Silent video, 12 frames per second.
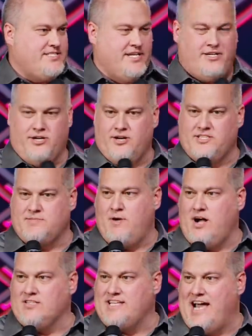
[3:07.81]
Tinder in a
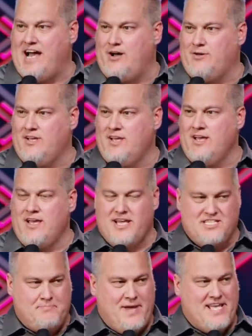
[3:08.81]
small town
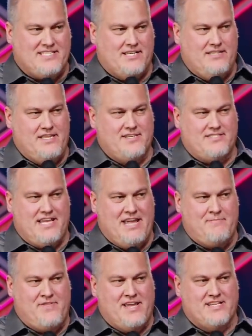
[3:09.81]
is basically the
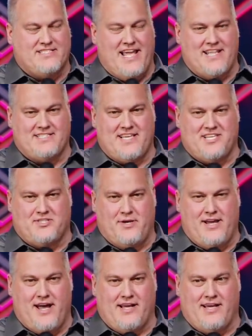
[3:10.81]
same thing as Ancestry.com.